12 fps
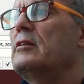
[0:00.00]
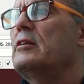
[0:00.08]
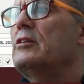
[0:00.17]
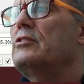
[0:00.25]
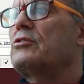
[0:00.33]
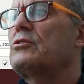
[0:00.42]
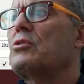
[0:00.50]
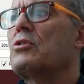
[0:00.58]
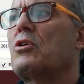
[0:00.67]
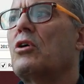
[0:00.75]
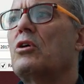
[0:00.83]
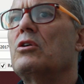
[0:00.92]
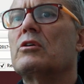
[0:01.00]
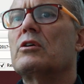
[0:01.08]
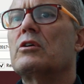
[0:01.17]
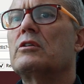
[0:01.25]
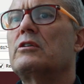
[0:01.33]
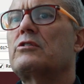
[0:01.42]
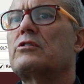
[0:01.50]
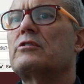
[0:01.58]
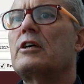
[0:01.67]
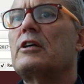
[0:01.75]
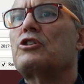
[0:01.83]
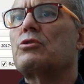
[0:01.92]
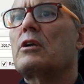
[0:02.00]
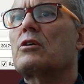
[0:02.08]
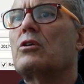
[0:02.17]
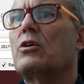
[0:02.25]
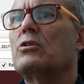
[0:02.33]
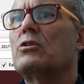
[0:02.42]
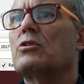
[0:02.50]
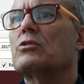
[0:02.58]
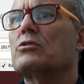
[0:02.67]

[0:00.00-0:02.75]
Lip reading: This is true color, this is natural color.